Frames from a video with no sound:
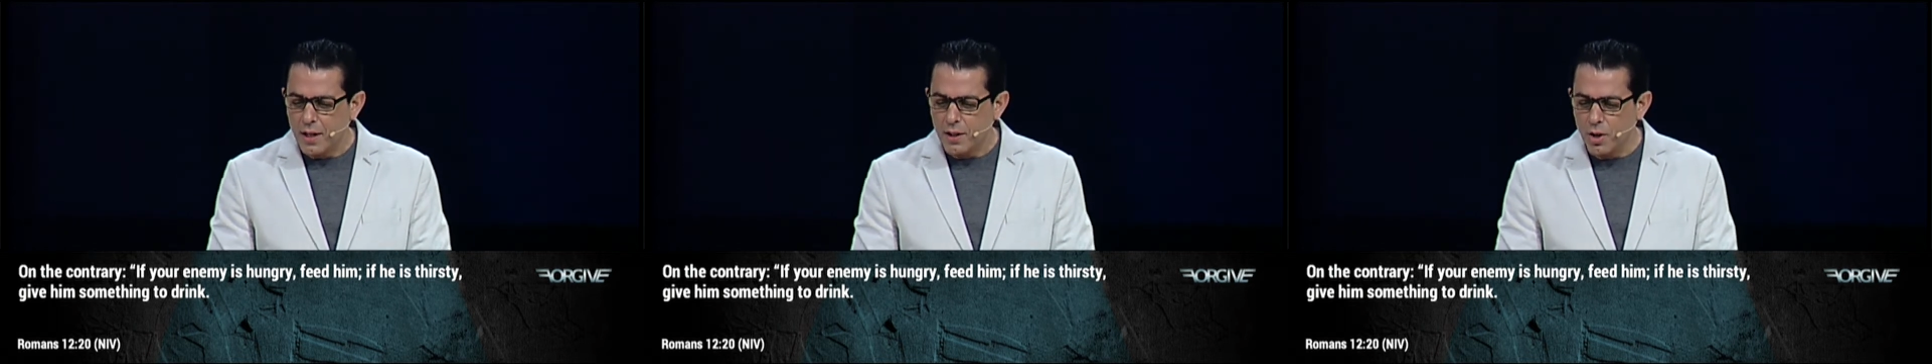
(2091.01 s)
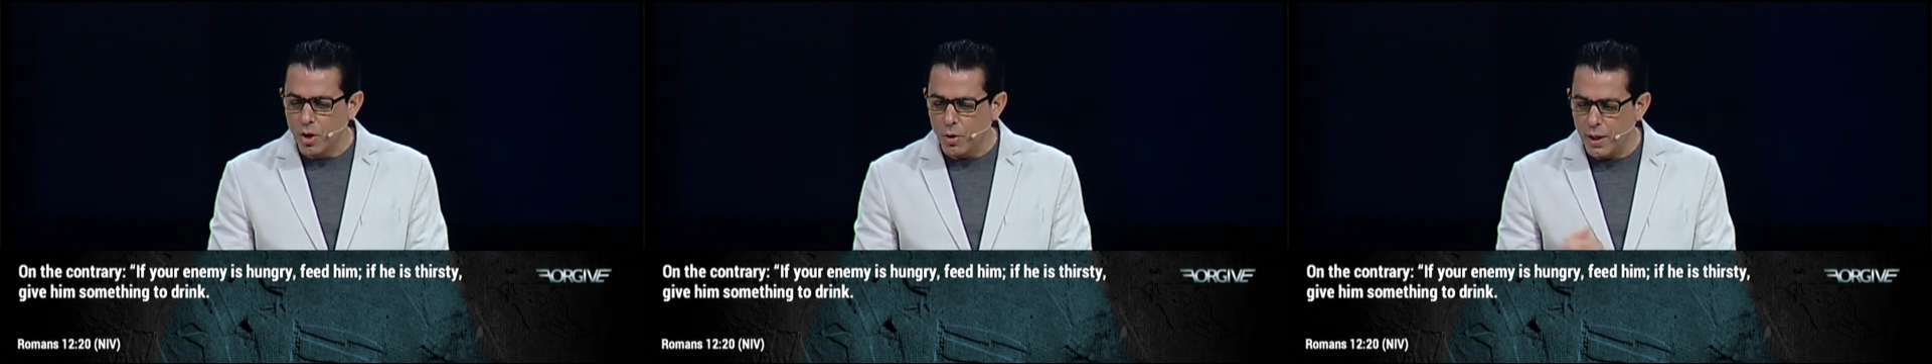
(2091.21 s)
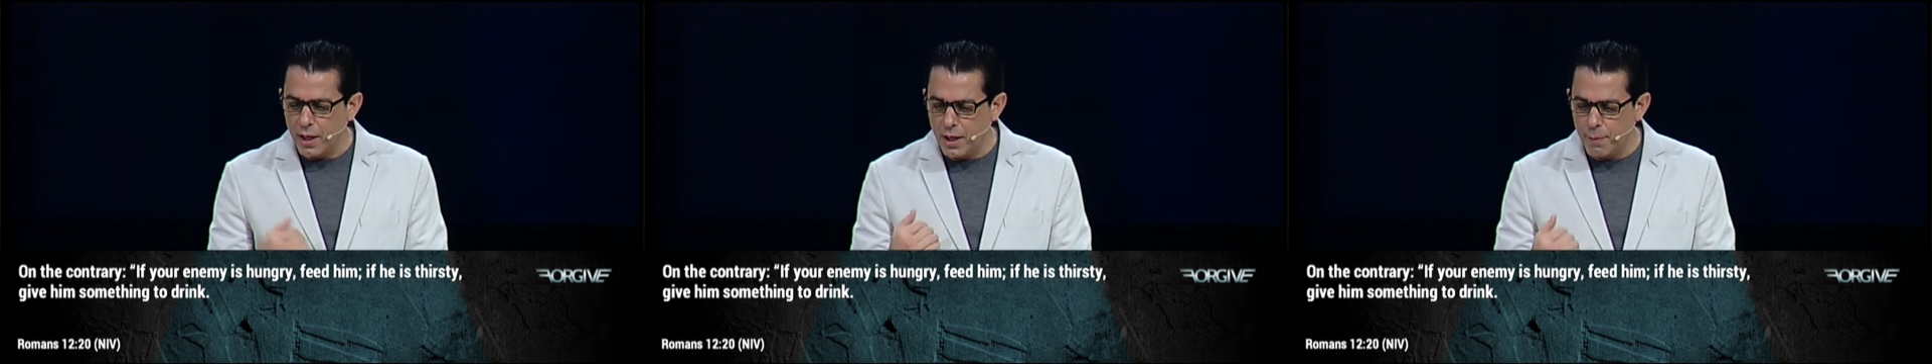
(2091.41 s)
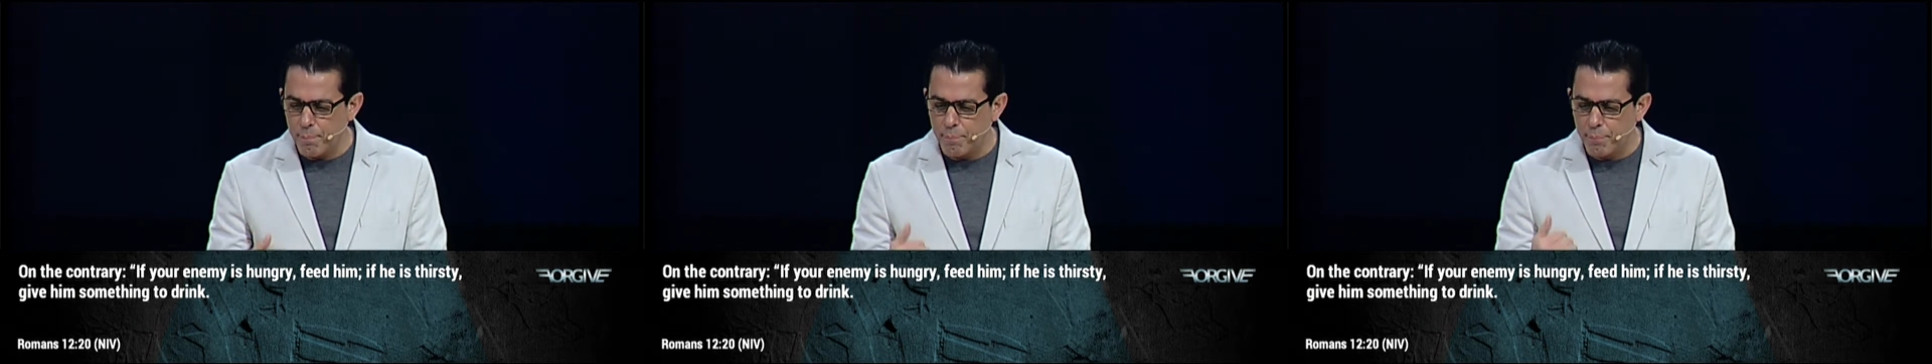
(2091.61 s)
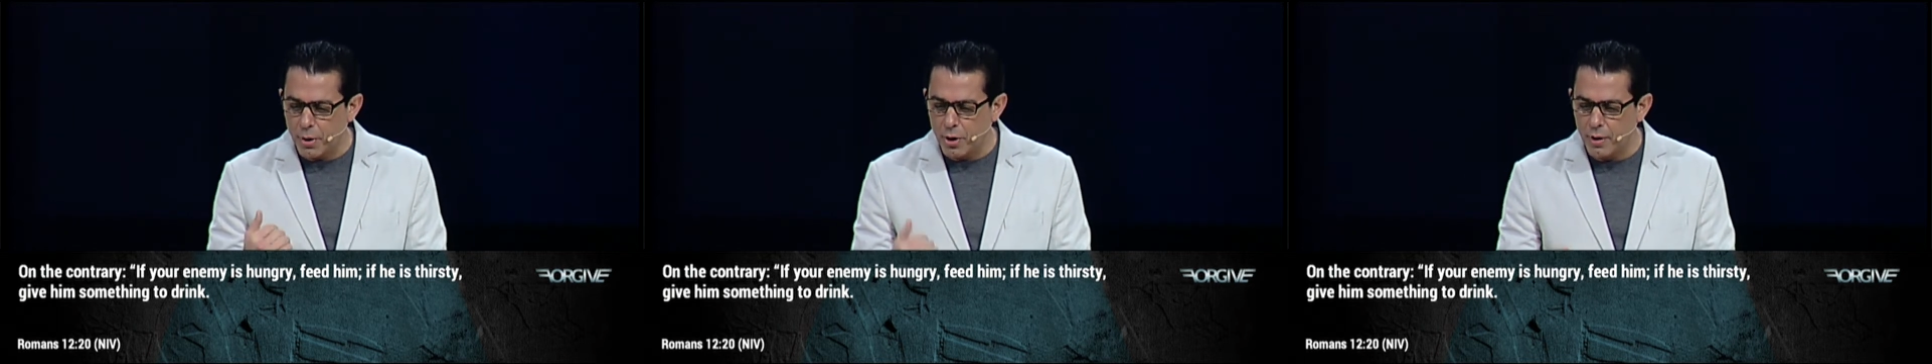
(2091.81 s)
you'll
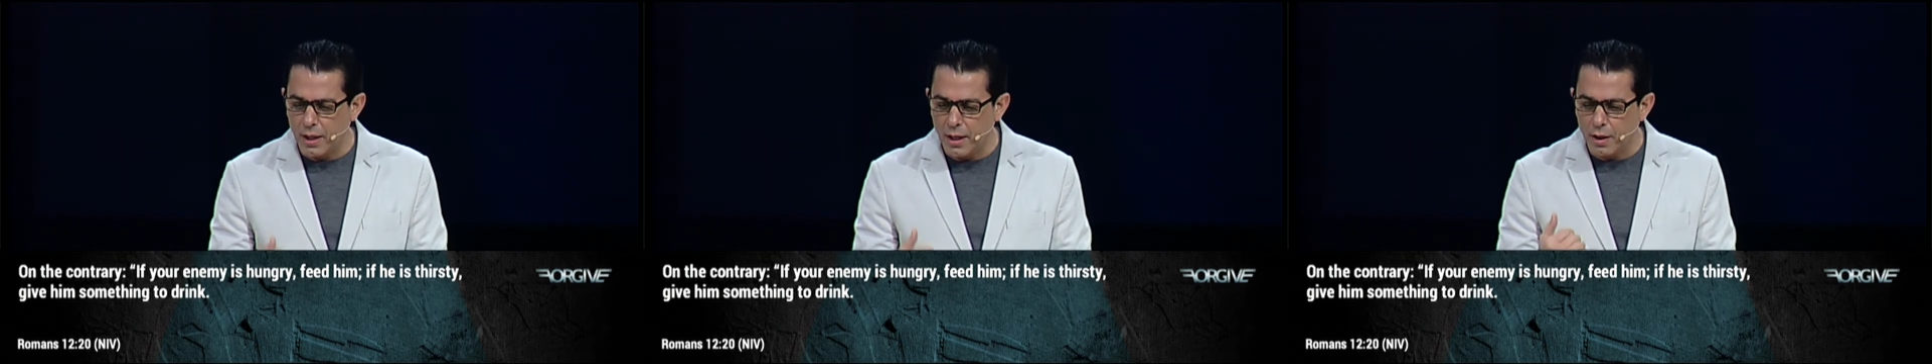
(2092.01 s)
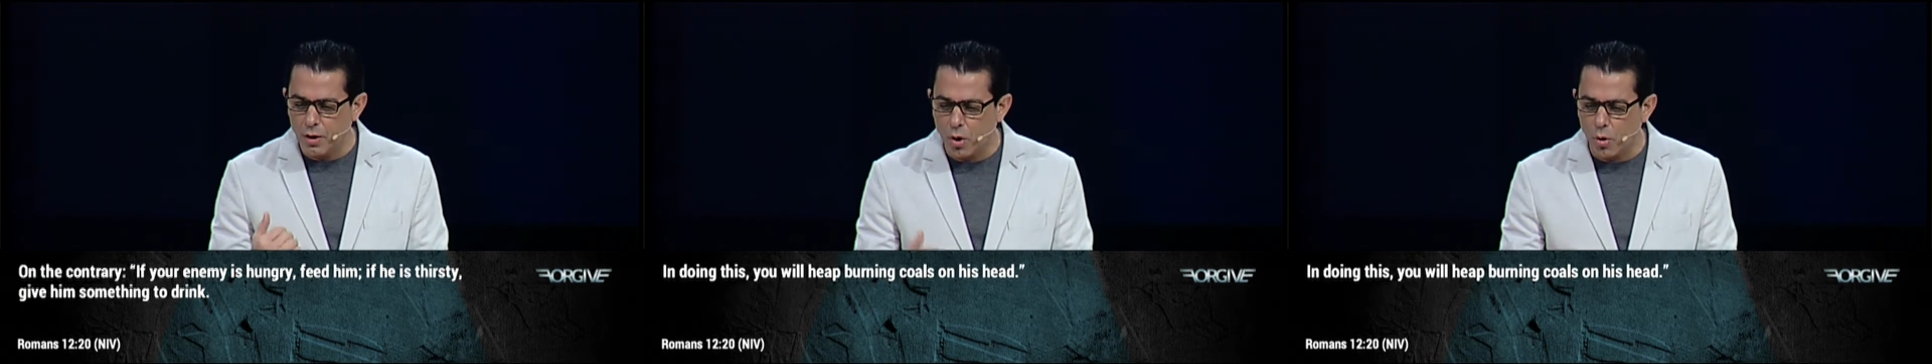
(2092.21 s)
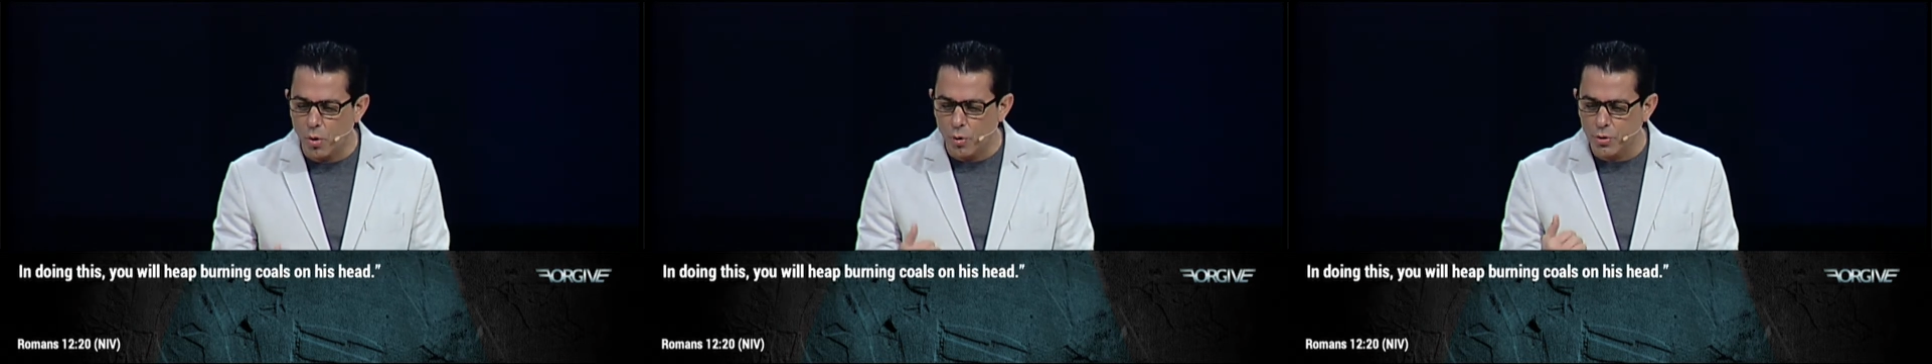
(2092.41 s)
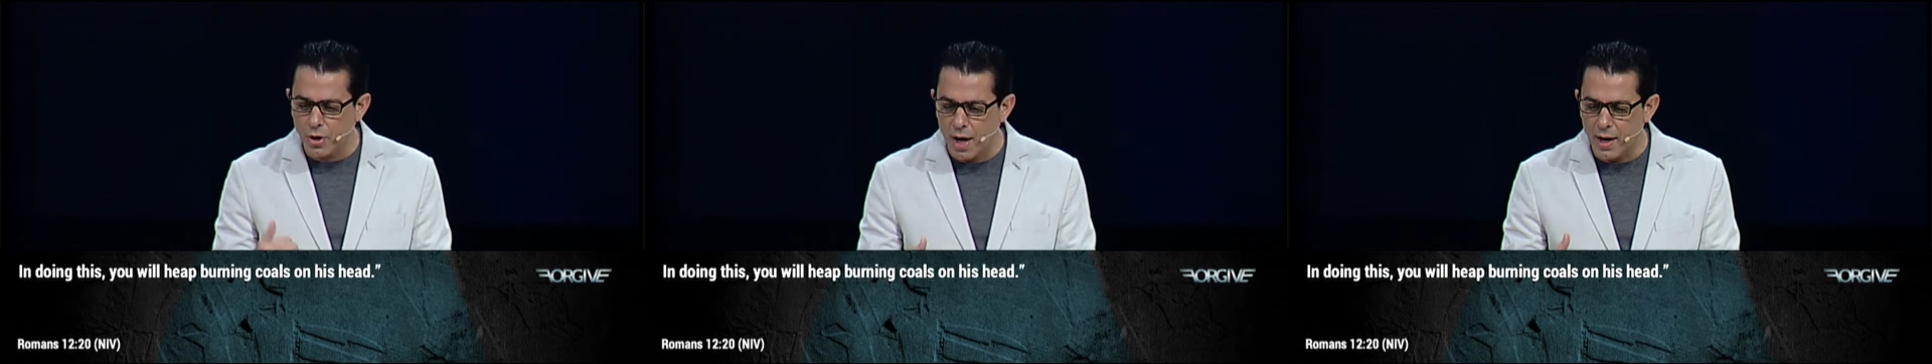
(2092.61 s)
heap burning coals